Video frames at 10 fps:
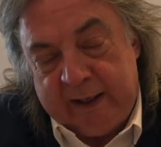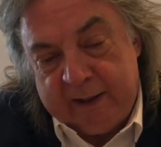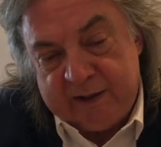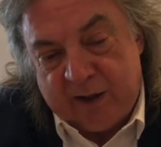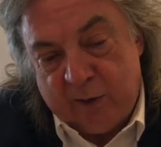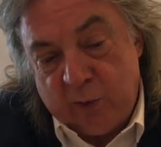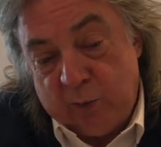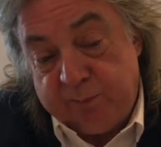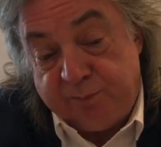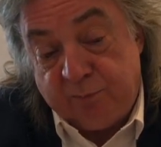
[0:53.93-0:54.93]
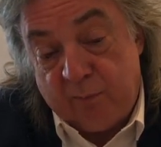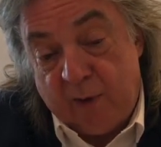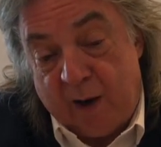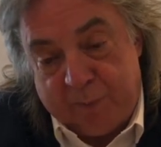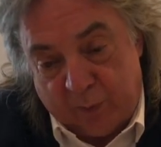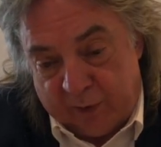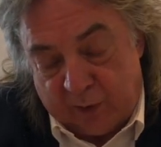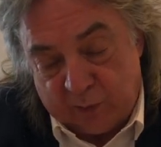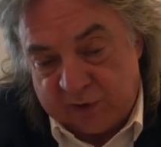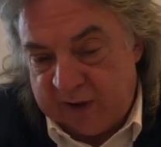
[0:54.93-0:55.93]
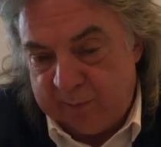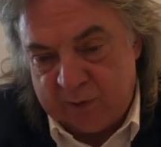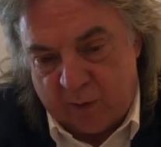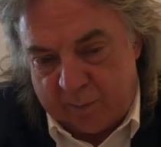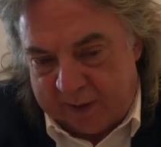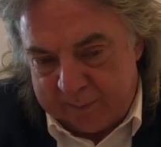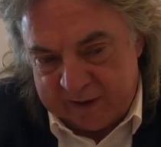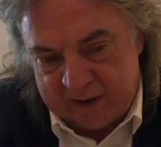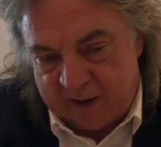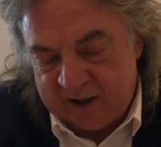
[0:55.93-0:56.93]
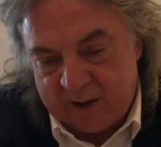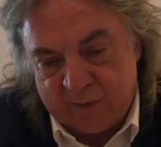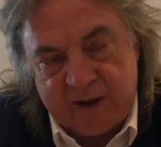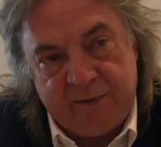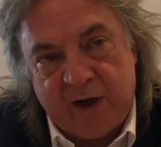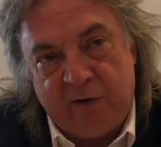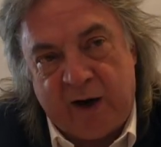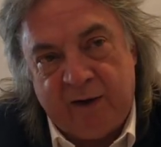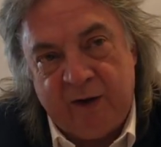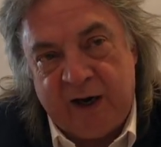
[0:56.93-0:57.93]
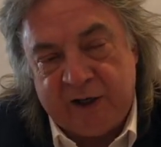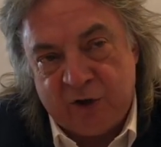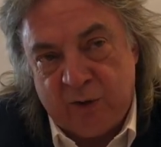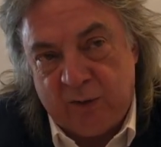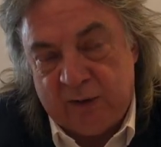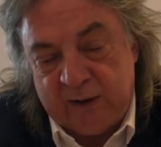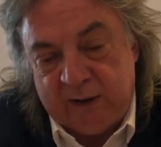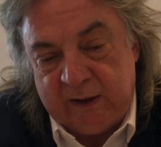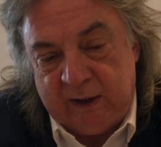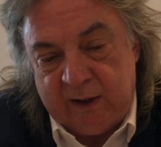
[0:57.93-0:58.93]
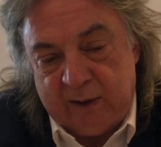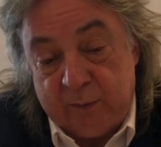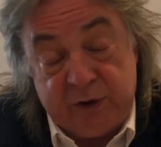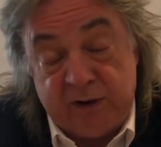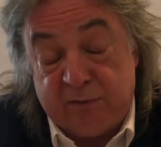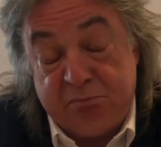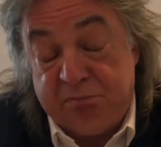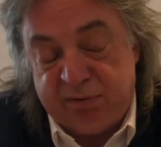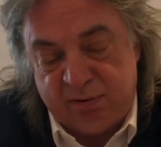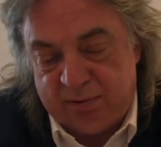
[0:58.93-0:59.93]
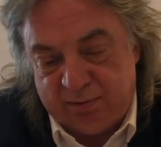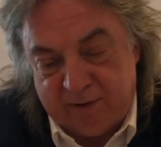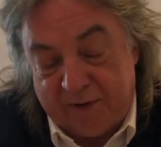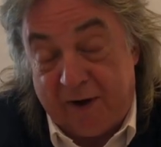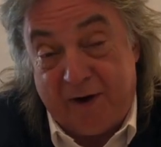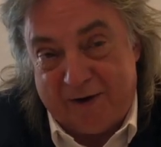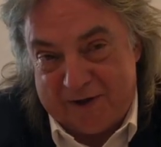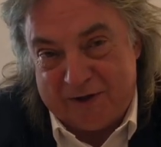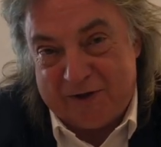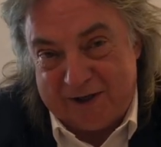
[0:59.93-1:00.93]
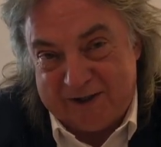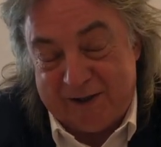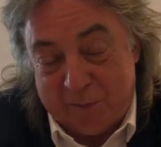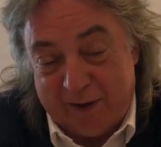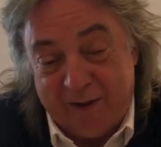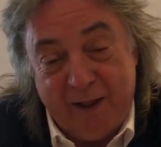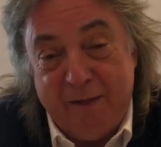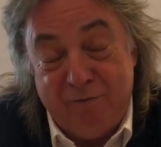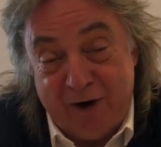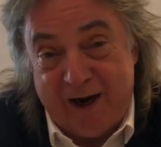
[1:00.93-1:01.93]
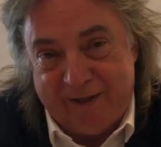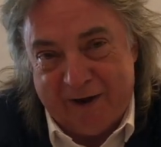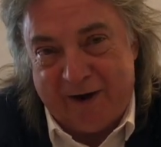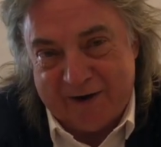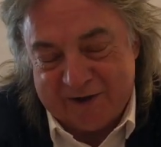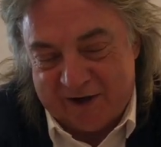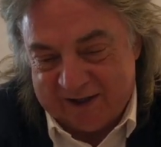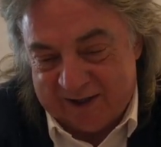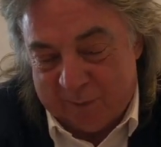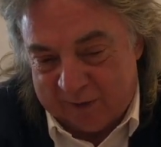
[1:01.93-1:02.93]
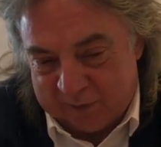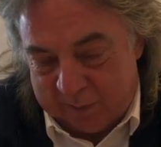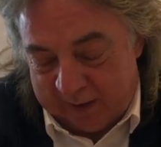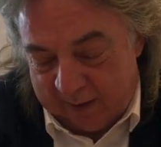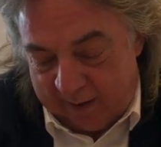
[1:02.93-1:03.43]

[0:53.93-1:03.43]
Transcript: So I bought the horse and it was well publicised. I was having a crack at the National, which is the hardest race in the world, really the hardest race in the world to win.